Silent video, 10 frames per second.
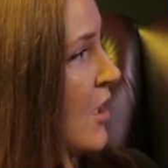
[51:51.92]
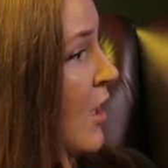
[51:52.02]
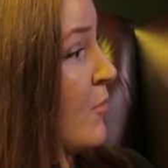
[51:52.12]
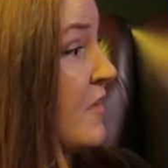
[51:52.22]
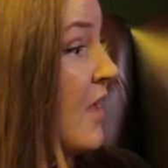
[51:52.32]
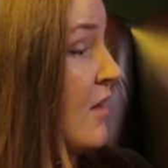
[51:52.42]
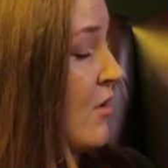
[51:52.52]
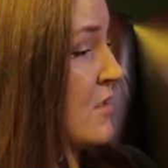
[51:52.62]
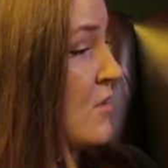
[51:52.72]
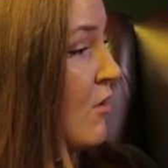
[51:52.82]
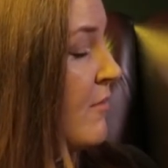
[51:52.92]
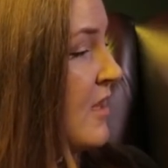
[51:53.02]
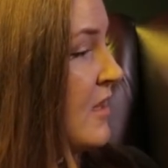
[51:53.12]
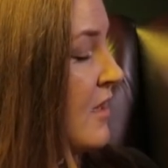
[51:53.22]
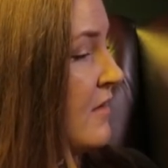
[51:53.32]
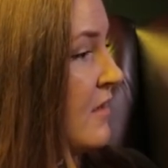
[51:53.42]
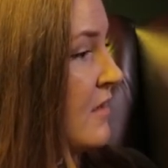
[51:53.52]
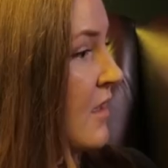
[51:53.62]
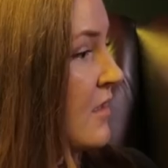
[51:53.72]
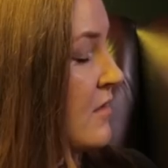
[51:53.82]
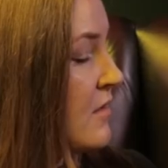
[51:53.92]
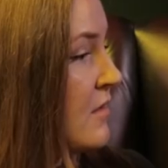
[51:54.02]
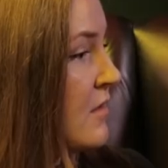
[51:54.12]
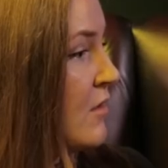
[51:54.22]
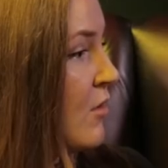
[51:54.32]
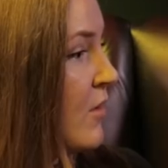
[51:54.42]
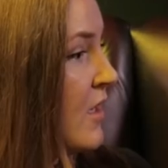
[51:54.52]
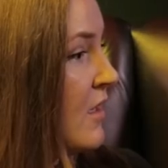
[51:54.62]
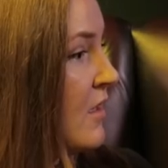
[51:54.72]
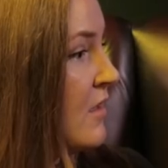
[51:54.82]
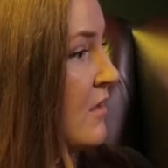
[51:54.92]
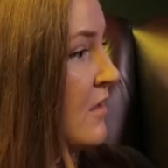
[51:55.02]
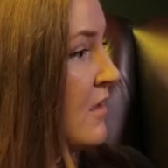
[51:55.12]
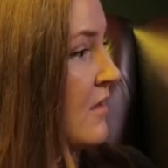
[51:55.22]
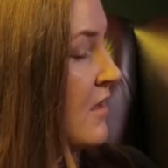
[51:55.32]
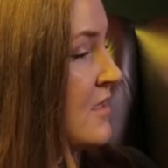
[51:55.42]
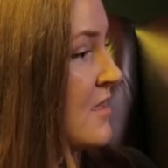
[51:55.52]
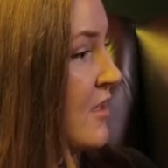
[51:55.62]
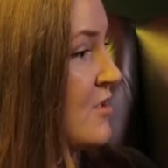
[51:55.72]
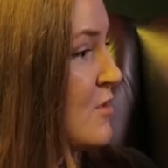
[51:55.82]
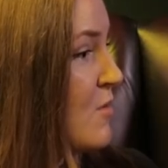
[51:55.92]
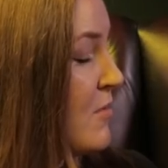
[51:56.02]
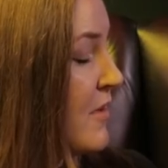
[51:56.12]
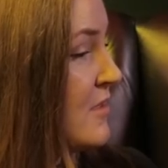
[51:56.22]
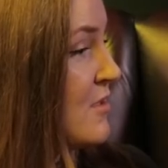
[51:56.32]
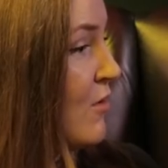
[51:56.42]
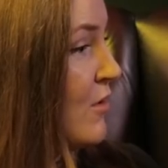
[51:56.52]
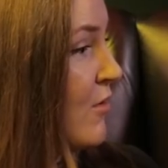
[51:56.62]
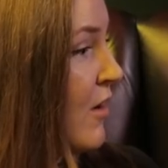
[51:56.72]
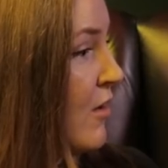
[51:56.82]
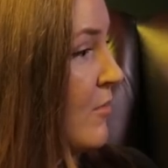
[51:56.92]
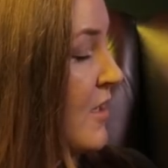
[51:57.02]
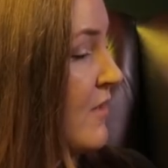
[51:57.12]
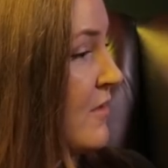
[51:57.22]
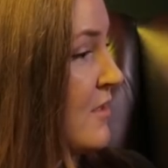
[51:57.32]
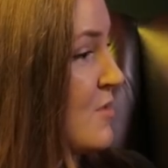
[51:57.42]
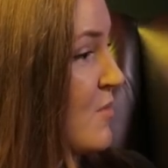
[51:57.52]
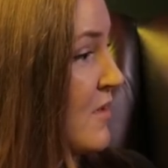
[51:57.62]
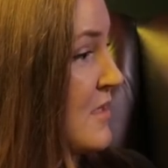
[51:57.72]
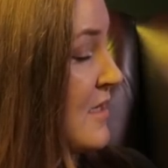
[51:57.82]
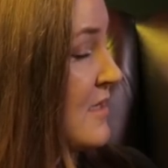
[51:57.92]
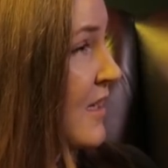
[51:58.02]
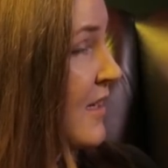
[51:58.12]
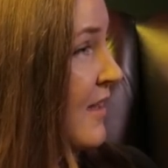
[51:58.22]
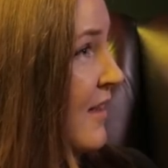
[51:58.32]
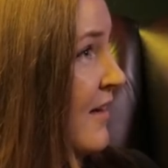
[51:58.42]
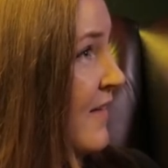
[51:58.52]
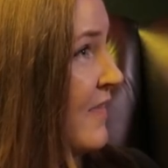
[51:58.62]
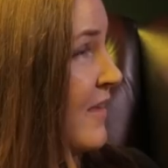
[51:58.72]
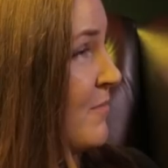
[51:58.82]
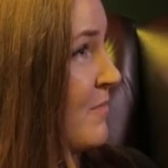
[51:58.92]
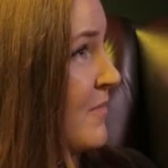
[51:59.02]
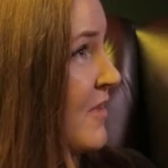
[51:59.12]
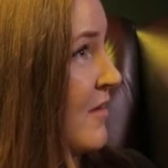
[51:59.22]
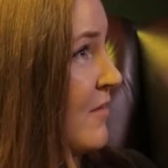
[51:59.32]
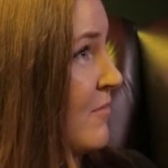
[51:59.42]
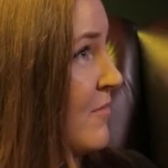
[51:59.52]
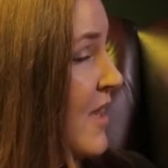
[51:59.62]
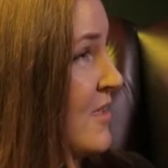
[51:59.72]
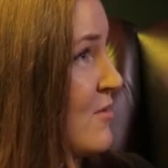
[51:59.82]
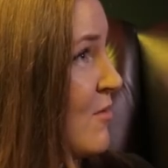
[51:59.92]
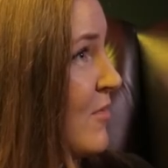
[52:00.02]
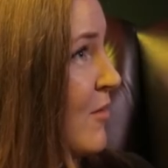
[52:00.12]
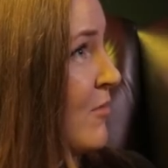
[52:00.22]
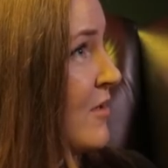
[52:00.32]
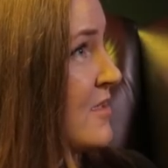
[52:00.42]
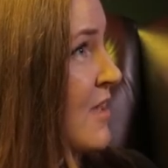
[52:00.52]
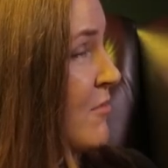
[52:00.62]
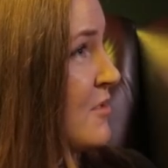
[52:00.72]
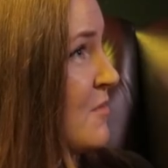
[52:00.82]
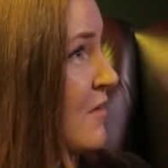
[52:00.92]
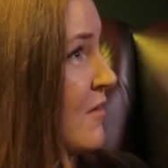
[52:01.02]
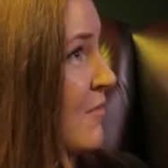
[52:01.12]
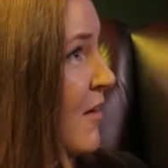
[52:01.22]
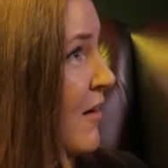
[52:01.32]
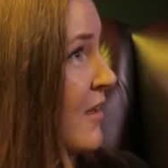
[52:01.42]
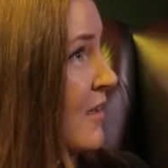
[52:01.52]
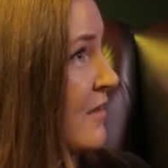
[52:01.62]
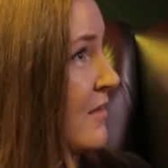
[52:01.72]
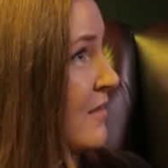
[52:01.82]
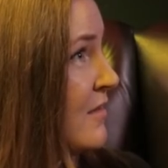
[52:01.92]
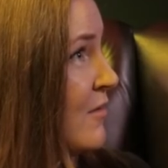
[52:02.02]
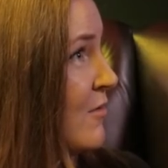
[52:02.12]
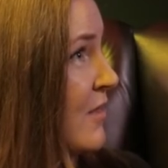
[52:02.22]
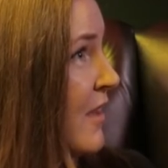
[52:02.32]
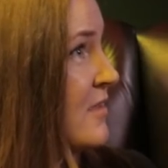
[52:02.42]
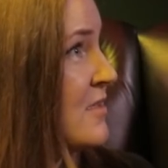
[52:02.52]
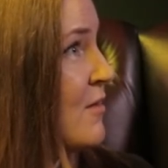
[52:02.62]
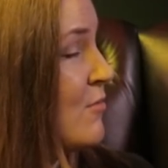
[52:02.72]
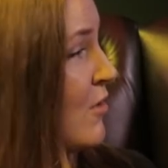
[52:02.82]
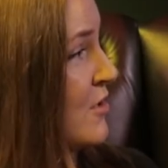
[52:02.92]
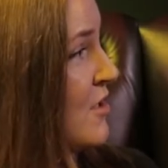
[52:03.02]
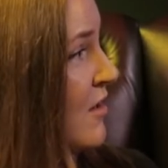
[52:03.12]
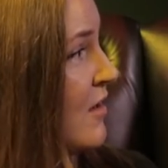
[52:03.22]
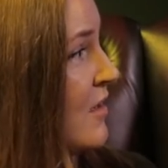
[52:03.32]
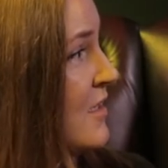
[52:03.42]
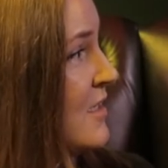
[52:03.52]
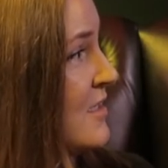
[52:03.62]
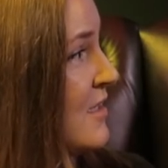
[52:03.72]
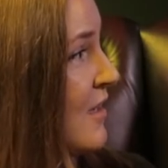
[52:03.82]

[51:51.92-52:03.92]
But then also, I mean, the idea that, you know, it's not just people on the dole who believe in conspiracies. Like, the mainstream liberal establishment in America, you know, thinks that Russia is,